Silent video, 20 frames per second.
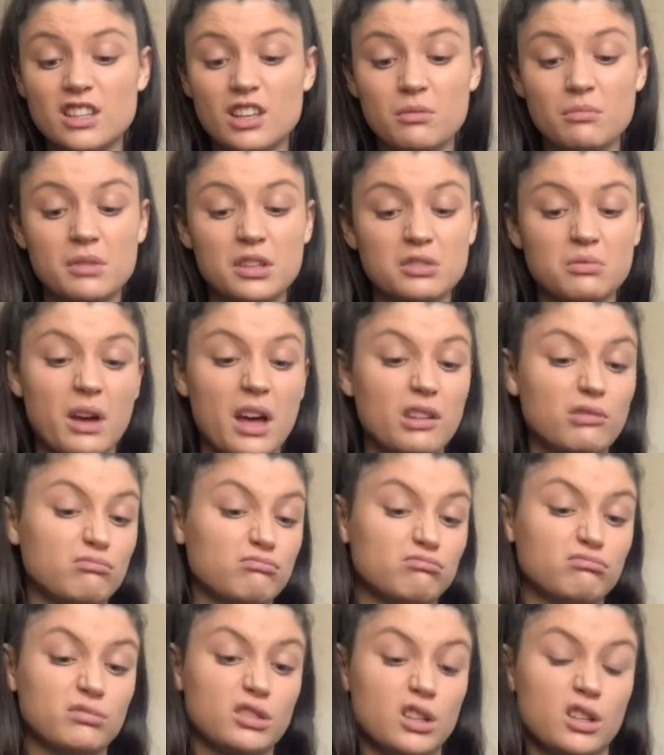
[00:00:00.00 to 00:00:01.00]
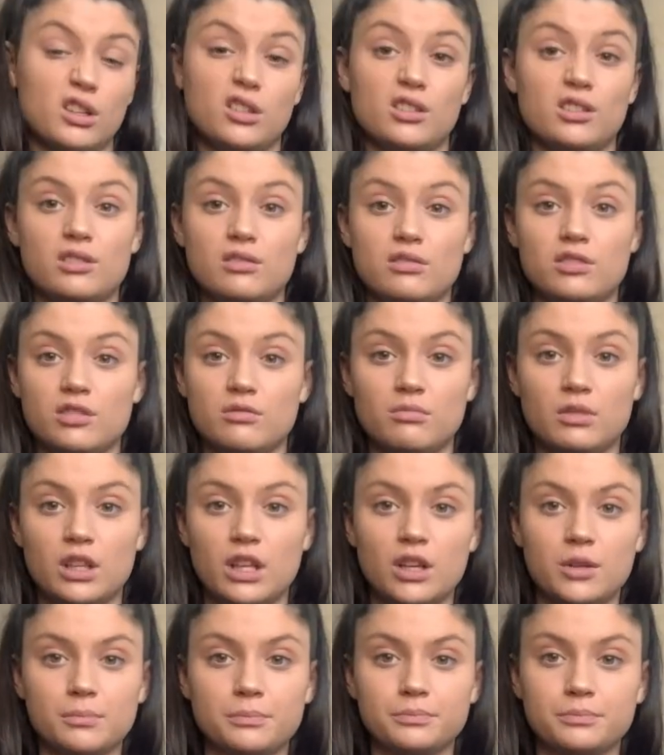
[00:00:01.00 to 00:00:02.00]
them as well, because
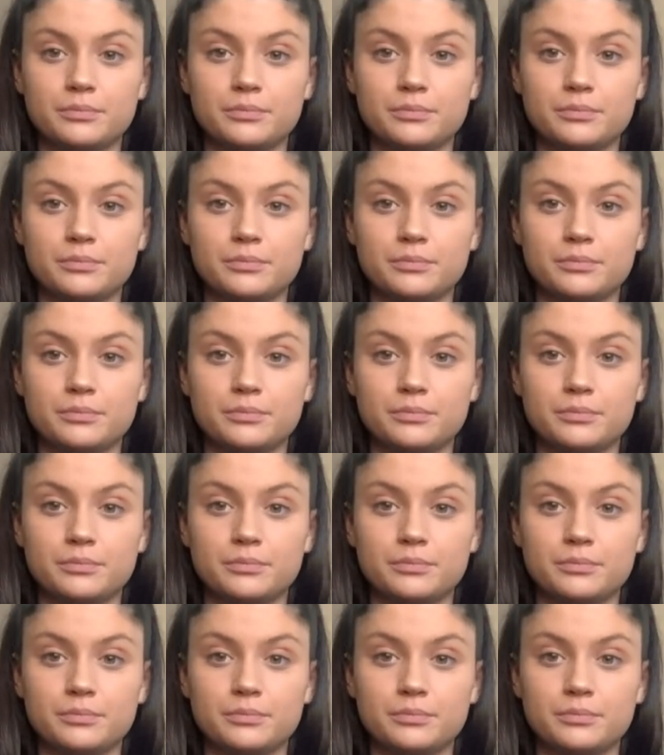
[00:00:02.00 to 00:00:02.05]
yeah,